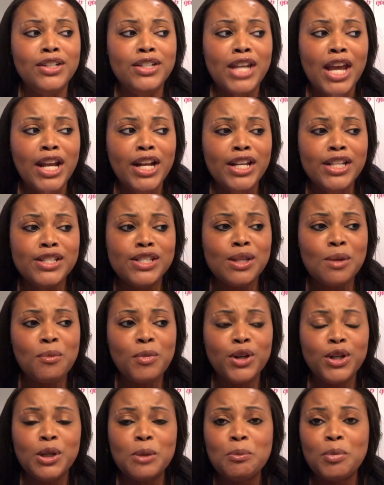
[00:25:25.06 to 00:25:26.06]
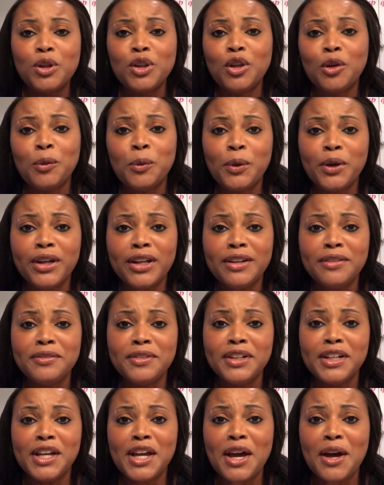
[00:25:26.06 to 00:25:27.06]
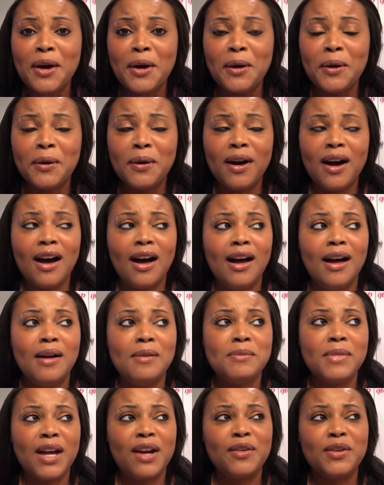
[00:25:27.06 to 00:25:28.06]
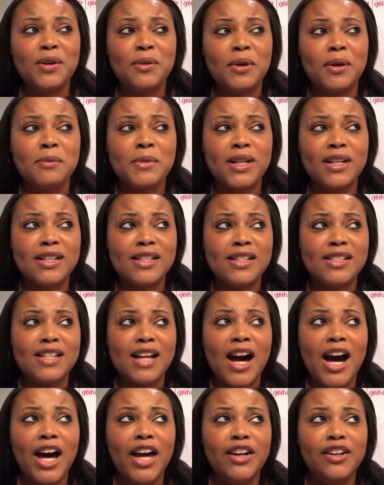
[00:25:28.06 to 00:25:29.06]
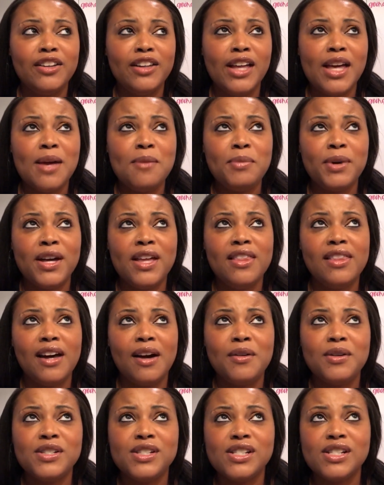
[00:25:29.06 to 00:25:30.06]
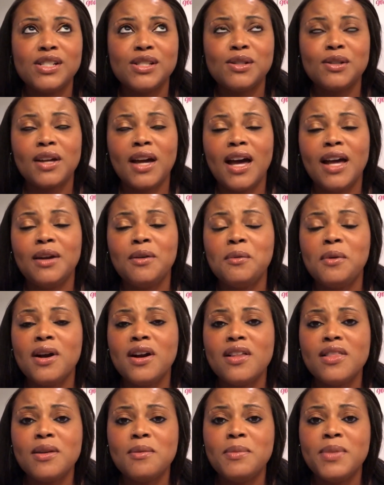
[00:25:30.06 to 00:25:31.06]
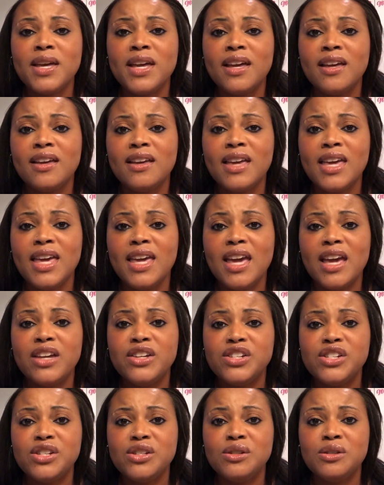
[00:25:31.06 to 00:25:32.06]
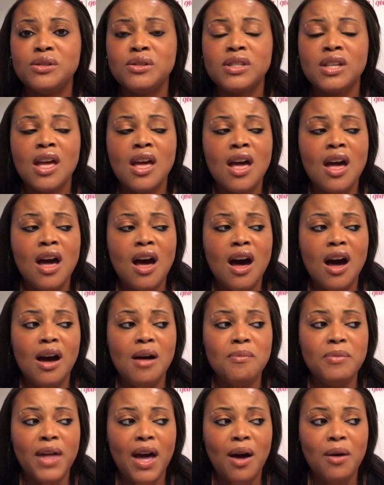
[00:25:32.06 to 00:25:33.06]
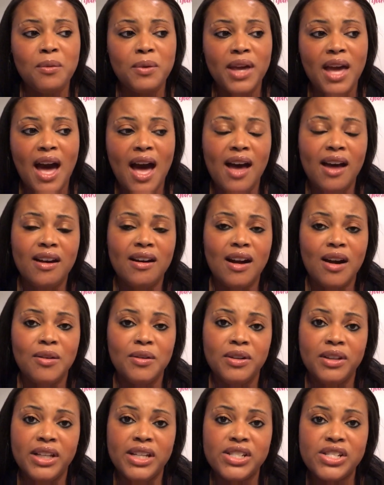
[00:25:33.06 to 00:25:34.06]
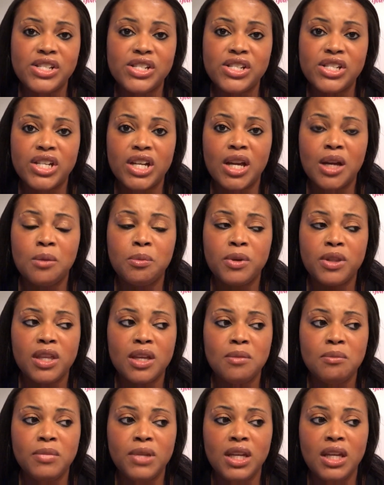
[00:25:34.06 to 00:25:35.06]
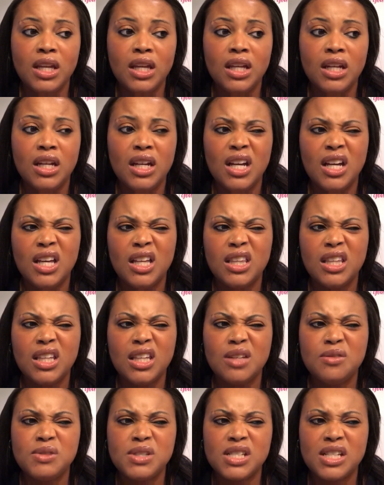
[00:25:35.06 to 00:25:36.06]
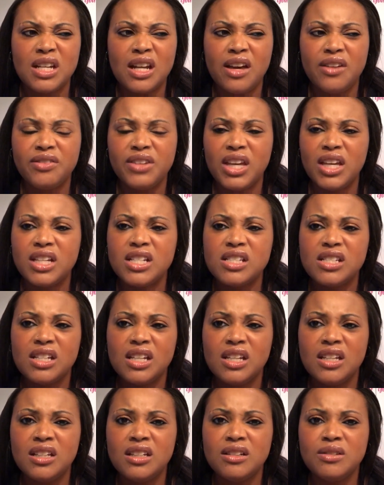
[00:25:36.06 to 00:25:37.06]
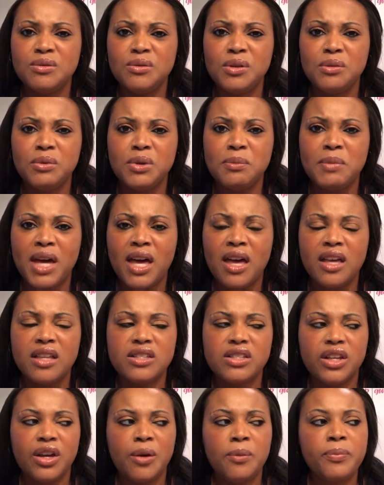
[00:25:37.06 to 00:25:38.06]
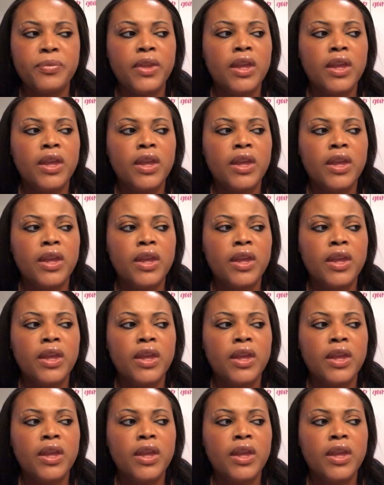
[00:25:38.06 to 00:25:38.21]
dating someone deployed video. I don't know what I'm gonna title it, but that was just kind of one of the big key issues that we had in our relationship, with him being, I think he was in Afghanistan when we met. So